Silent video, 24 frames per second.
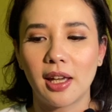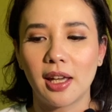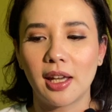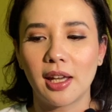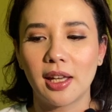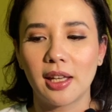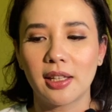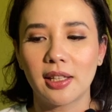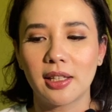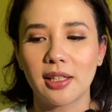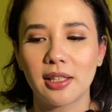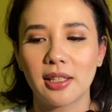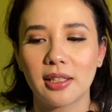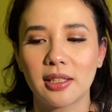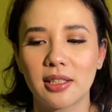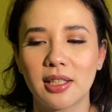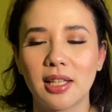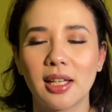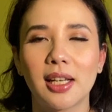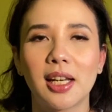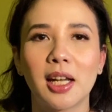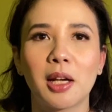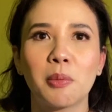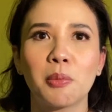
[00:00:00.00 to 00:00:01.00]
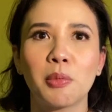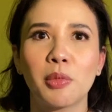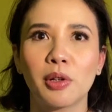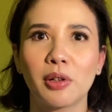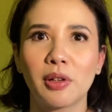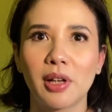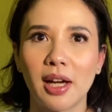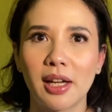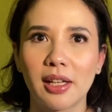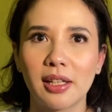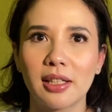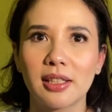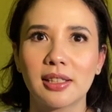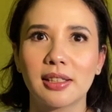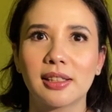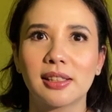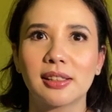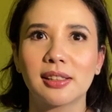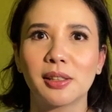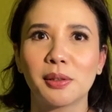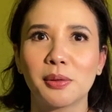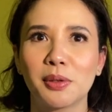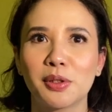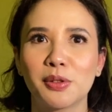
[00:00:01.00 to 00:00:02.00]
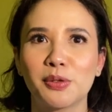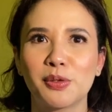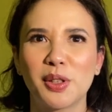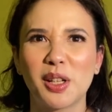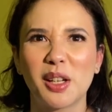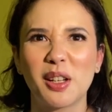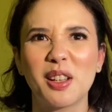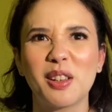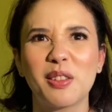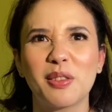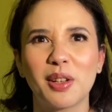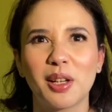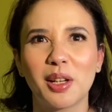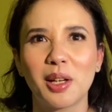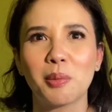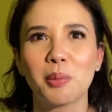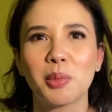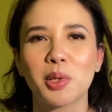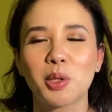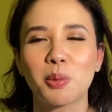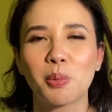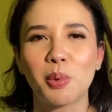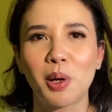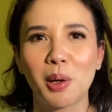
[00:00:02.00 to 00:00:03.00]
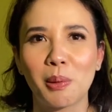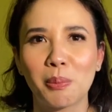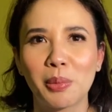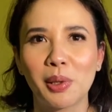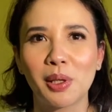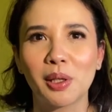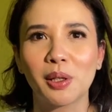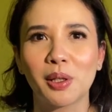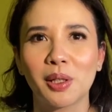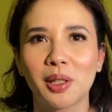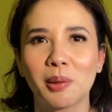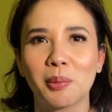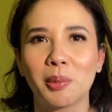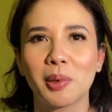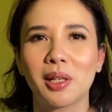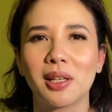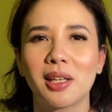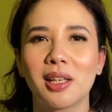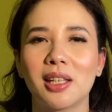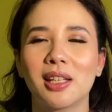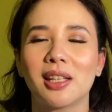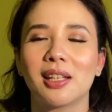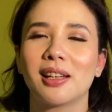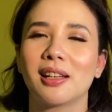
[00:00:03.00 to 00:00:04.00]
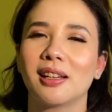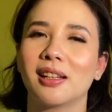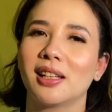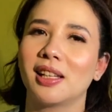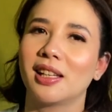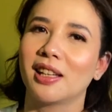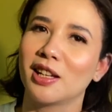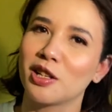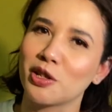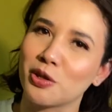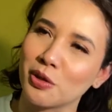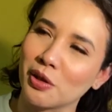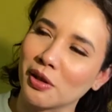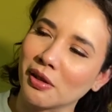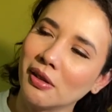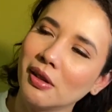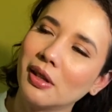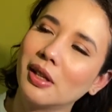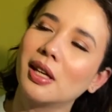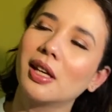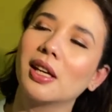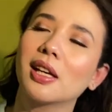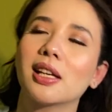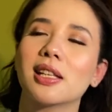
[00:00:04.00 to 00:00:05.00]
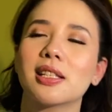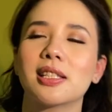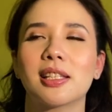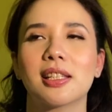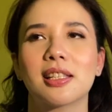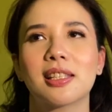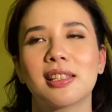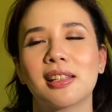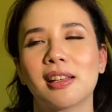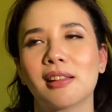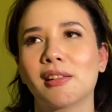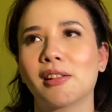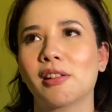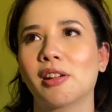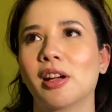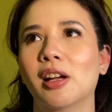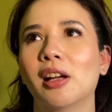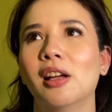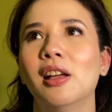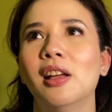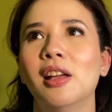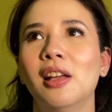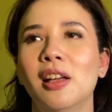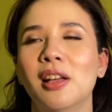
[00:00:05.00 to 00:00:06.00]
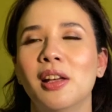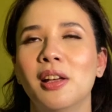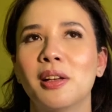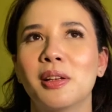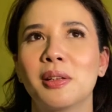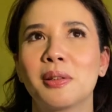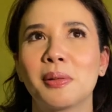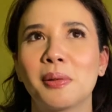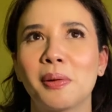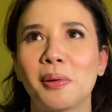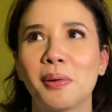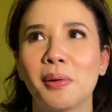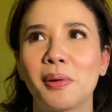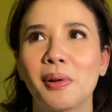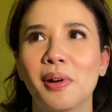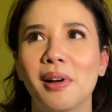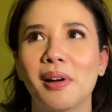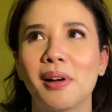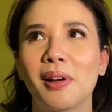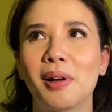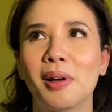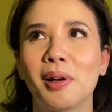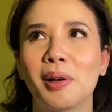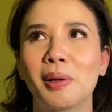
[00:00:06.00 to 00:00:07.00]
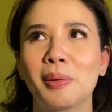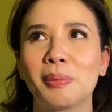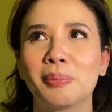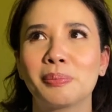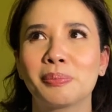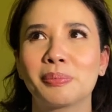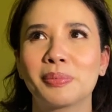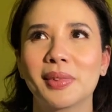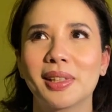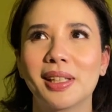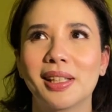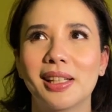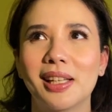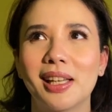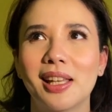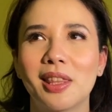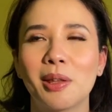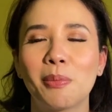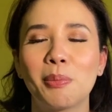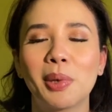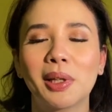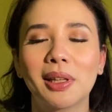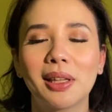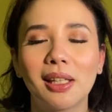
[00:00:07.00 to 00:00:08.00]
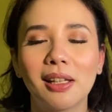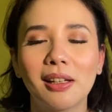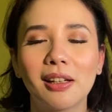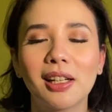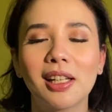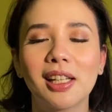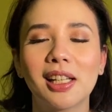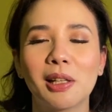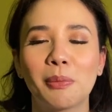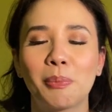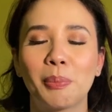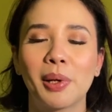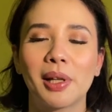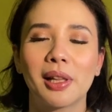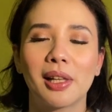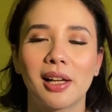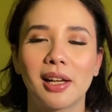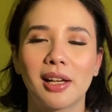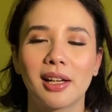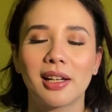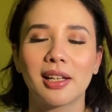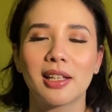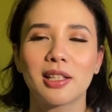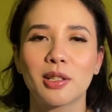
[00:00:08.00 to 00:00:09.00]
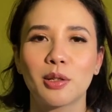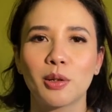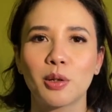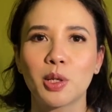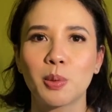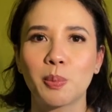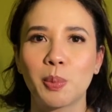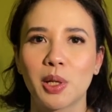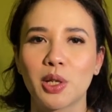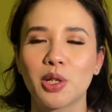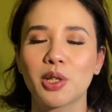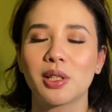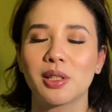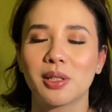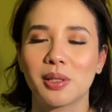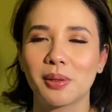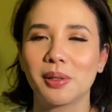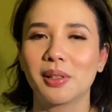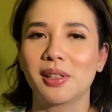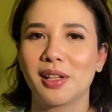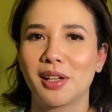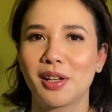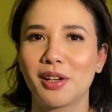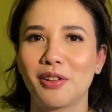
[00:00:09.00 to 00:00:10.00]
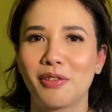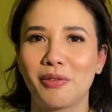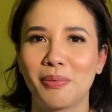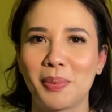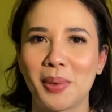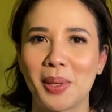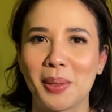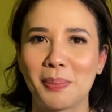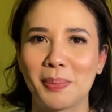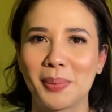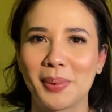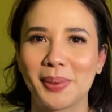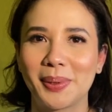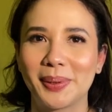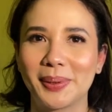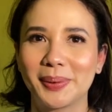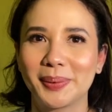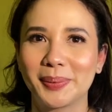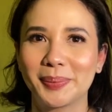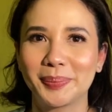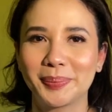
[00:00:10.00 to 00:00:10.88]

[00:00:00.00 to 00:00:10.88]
And si Rick Moranis, kasi was very, very much popular, di ba? He did Honey, I Shrunk the Kids, etc. So, the material pa lang is so special to a lot of people.